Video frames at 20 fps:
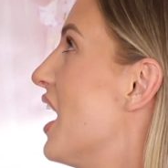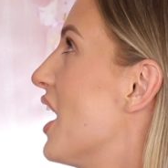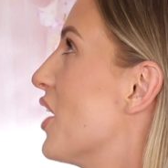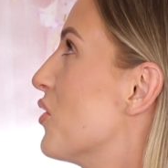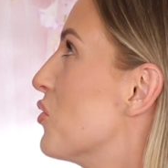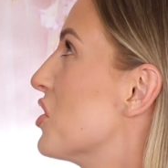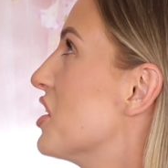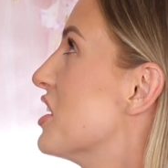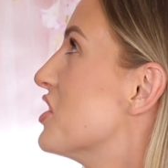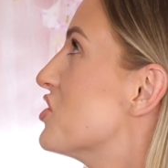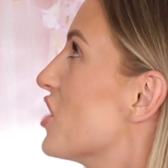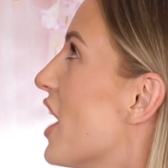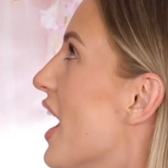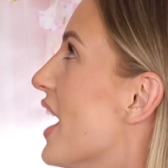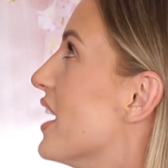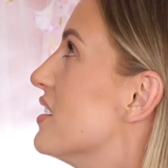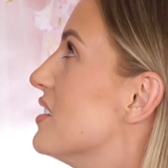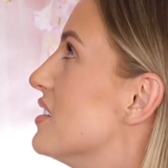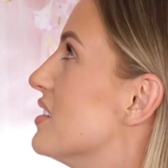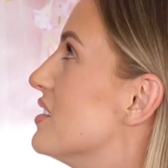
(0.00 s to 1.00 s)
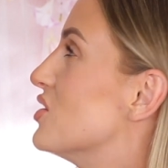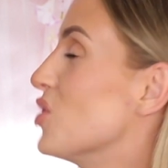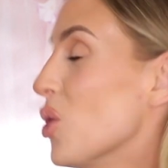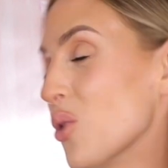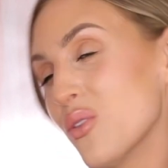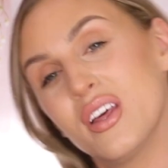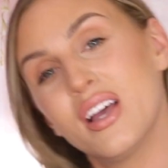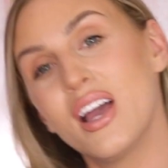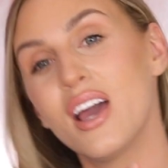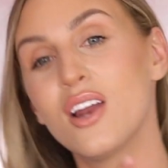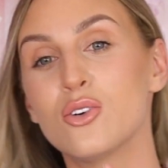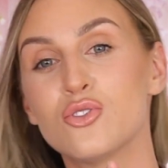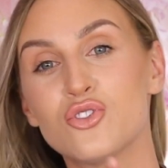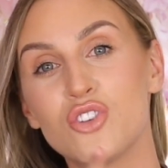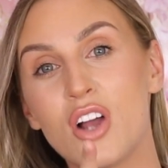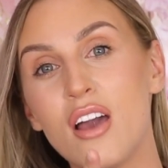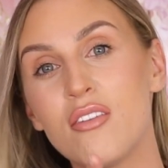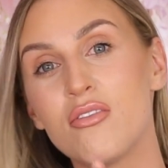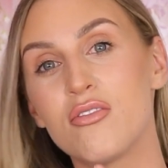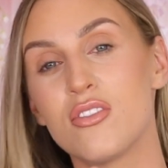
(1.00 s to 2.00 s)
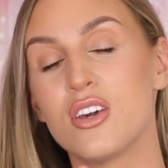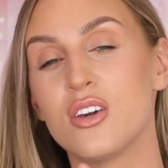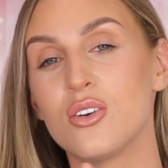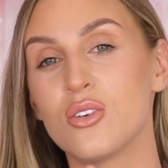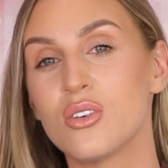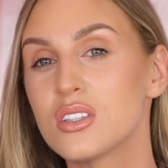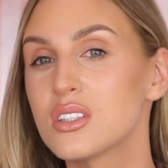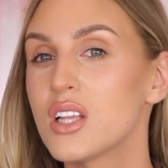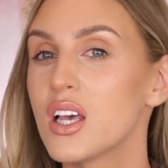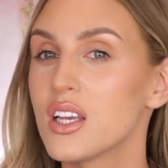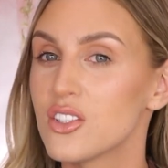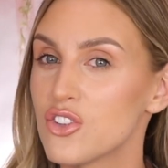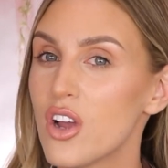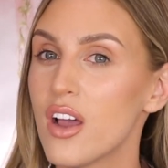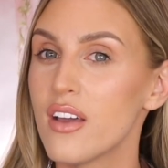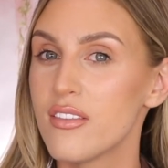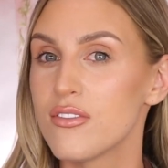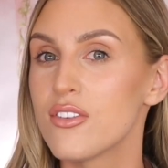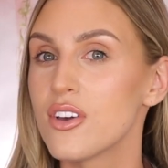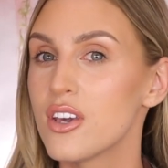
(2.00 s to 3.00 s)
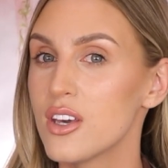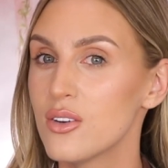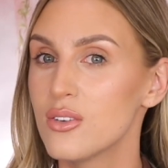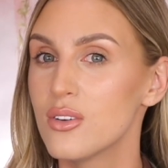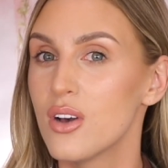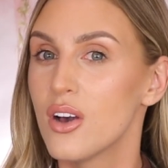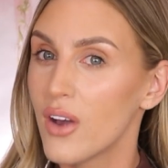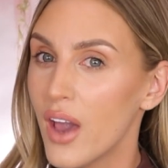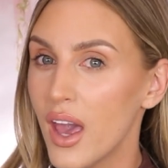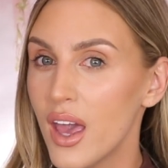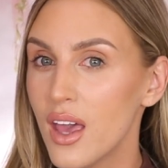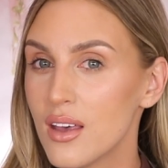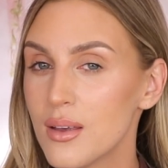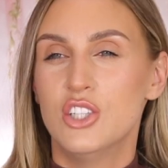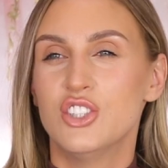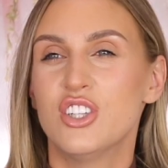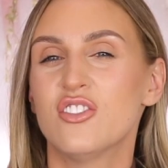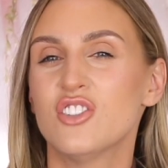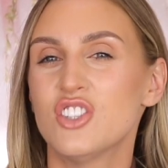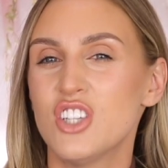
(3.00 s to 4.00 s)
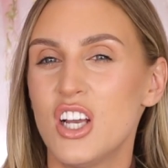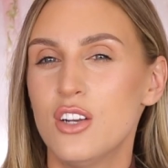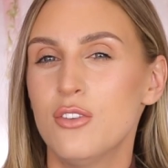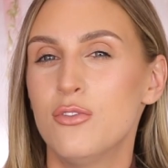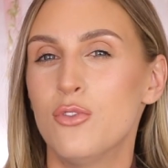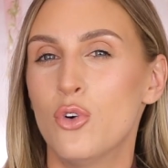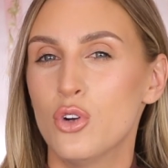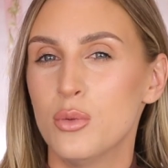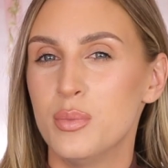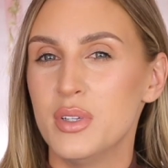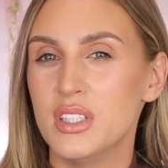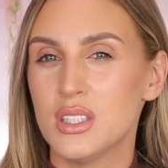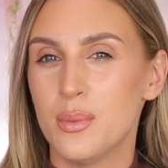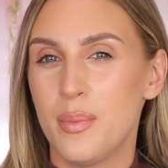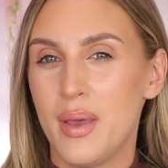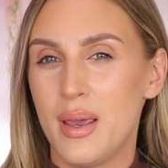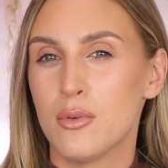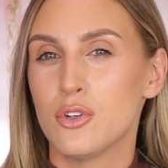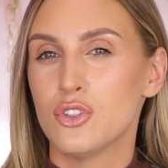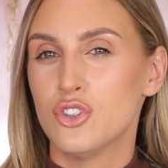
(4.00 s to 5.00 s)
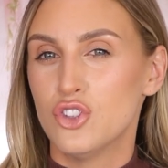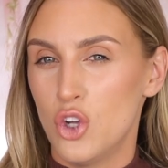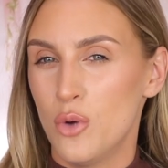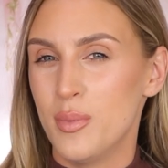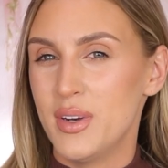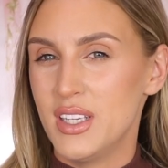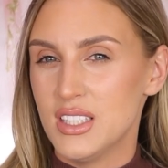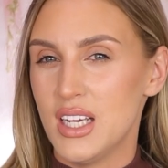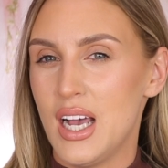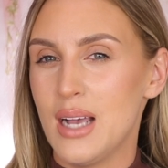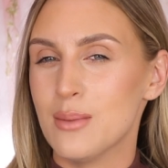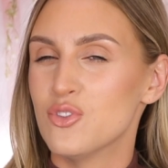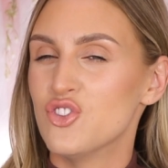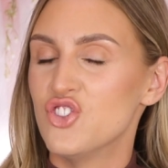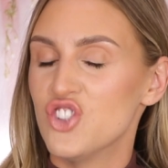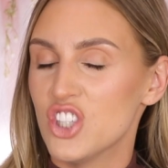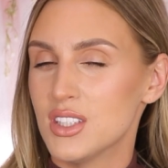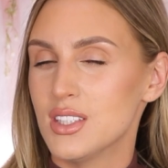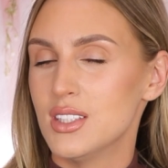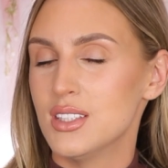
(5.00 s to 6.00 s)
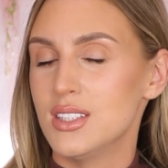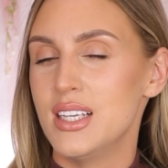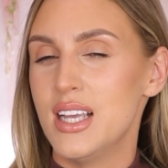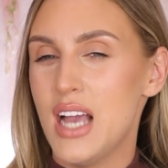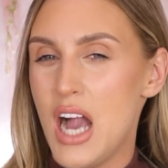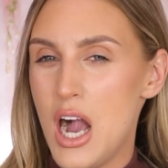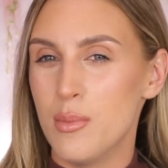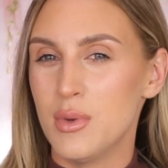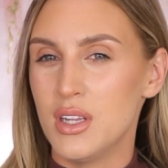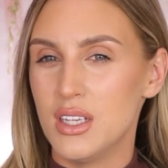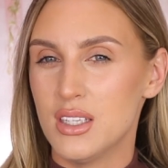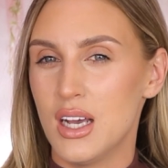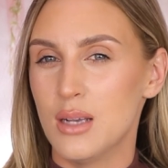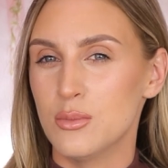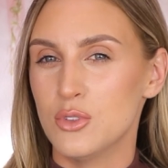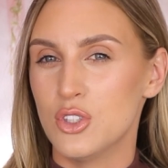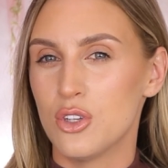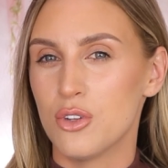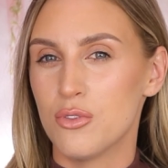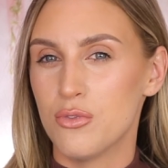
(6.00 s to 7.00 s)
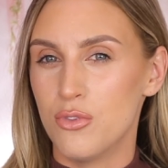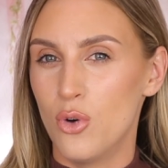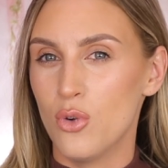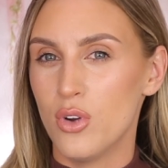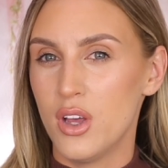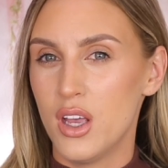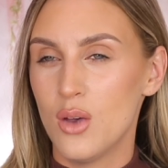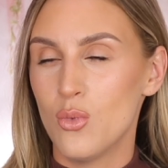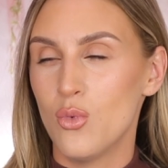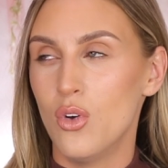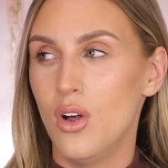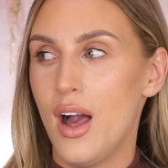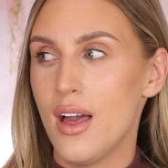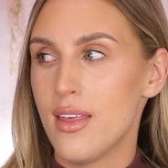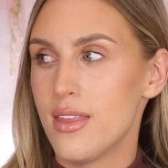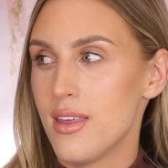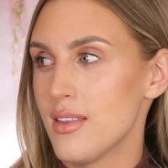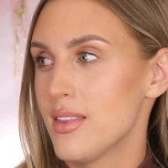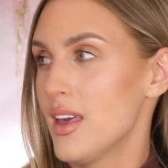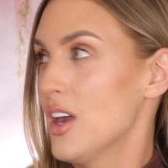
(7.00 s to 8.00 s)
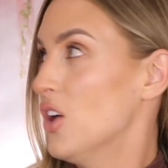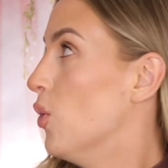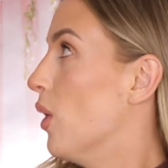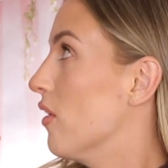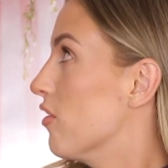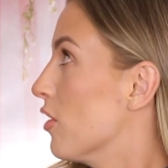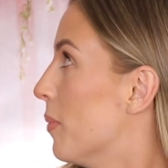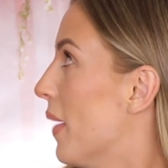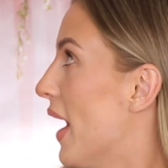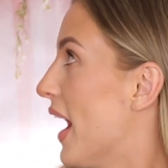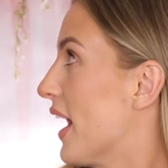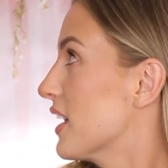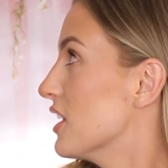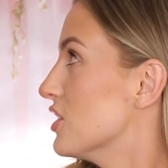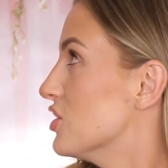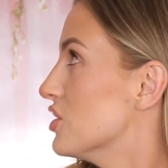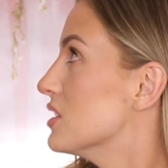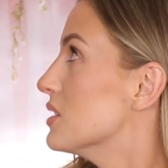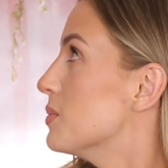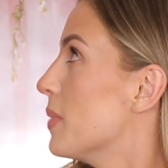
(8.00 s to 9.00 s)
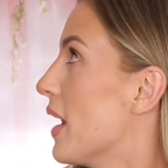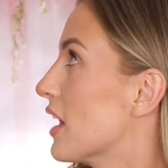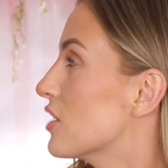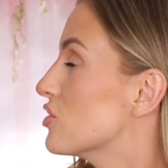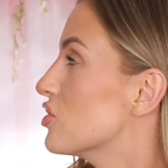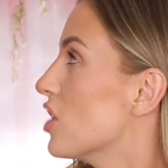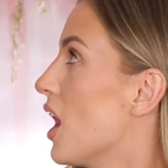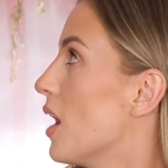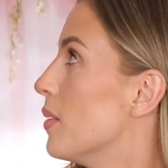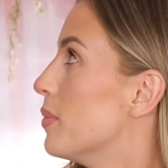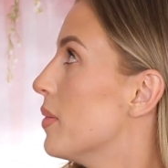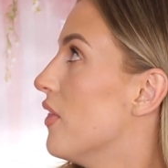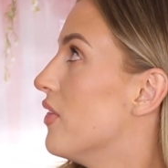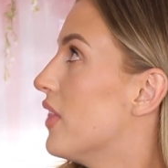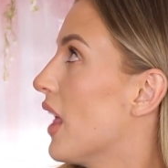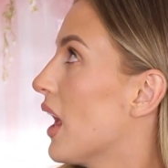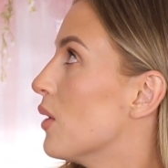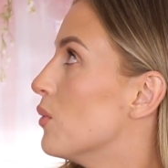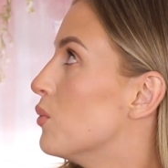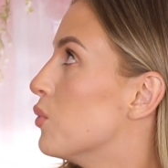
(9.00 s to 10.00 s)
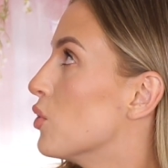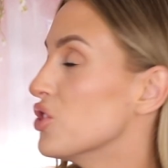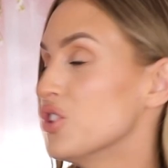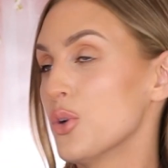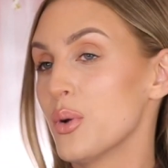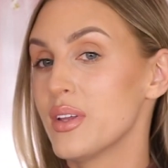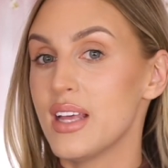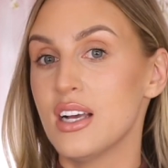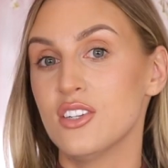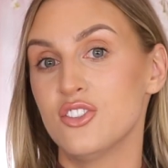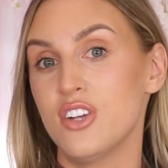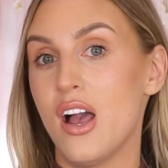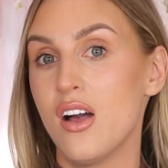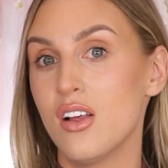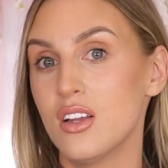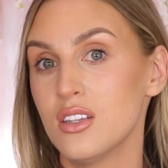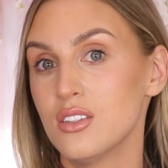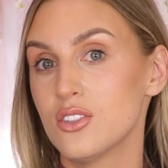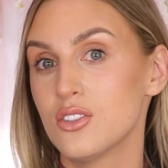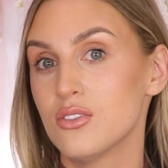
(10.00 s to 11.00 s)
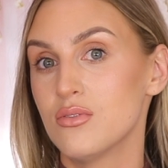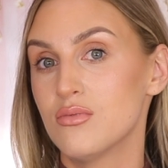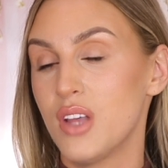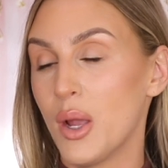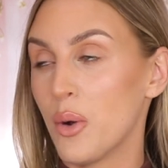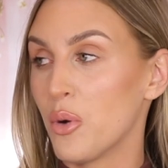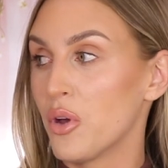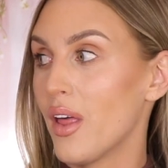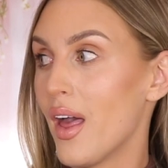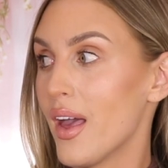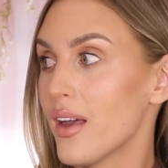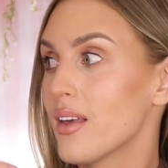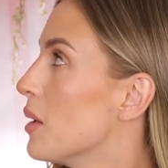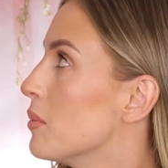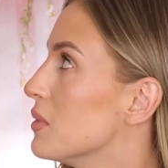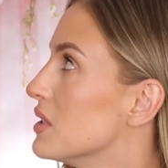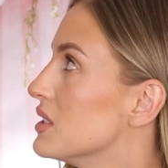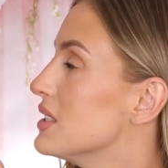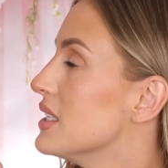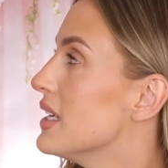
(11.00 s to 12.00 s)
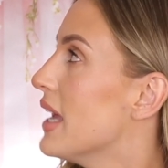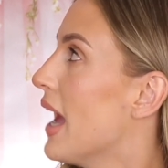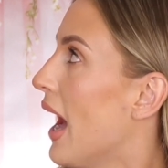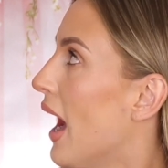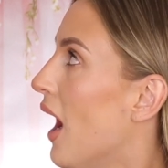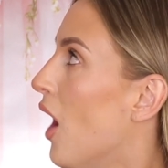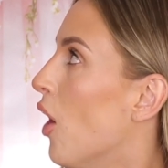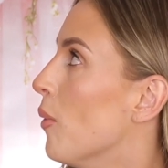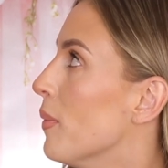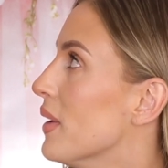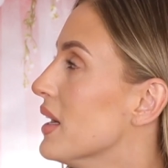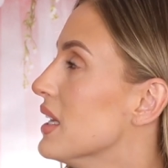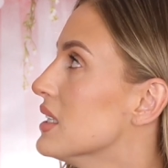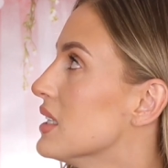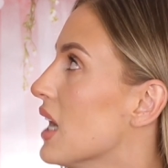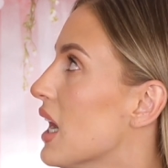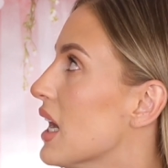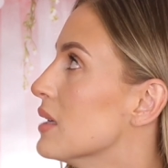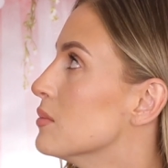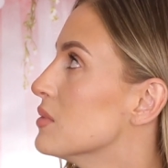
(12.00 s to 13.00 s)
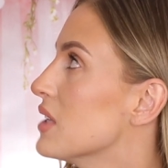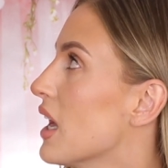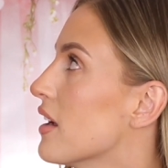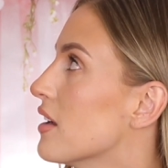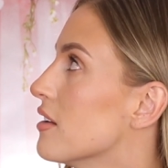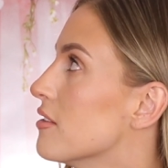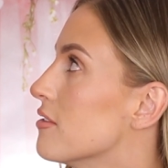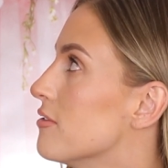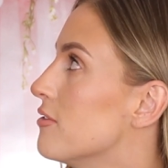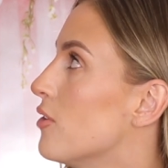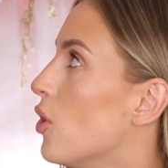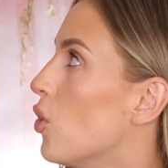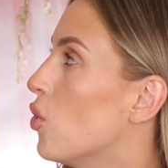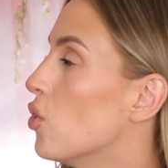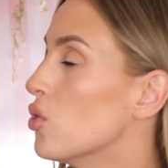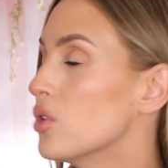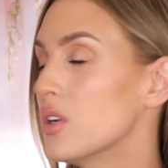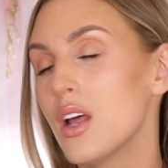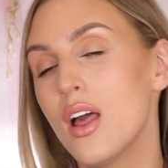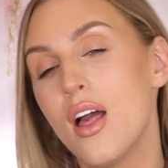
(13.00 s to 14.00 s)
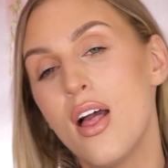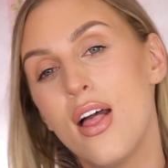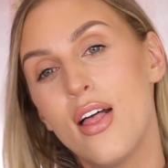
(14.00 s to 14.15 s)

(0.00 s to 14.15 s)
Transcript: I really tried. Don't think I don't try for you because I try for you, okay? Do you ever try to fold a piece of paper so many times just to see how many times you could fold it? Well, I think that whoever packaged this backdrop, they were doing that challenge. They were like, I'm gonna see how many times I can fold